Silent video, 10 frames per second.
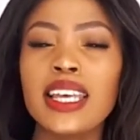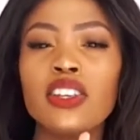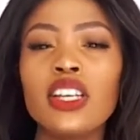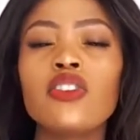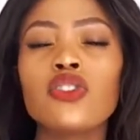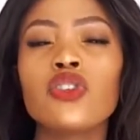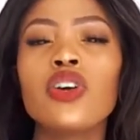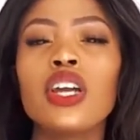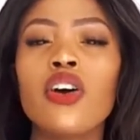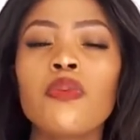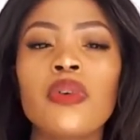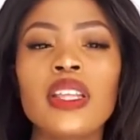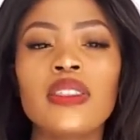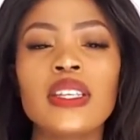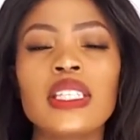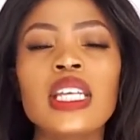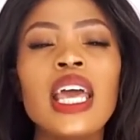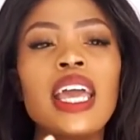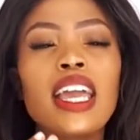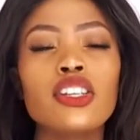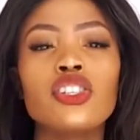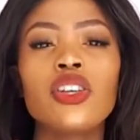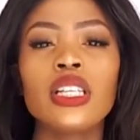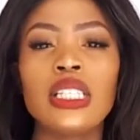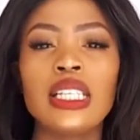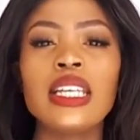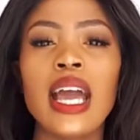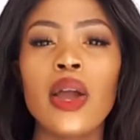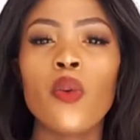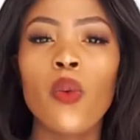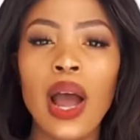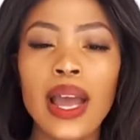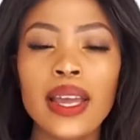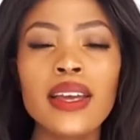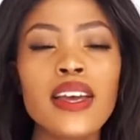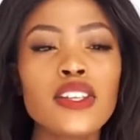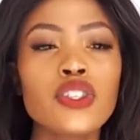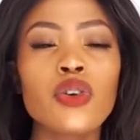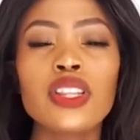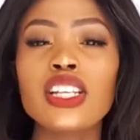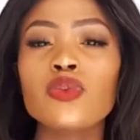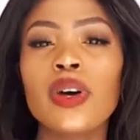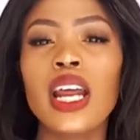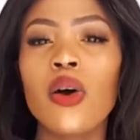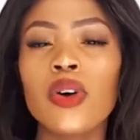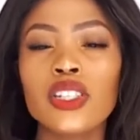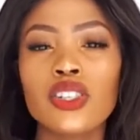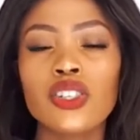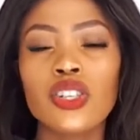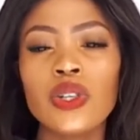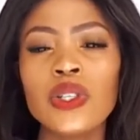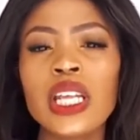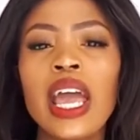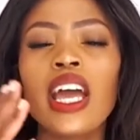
And you can also incorporate this into your DIY. So that's what I wanted to use.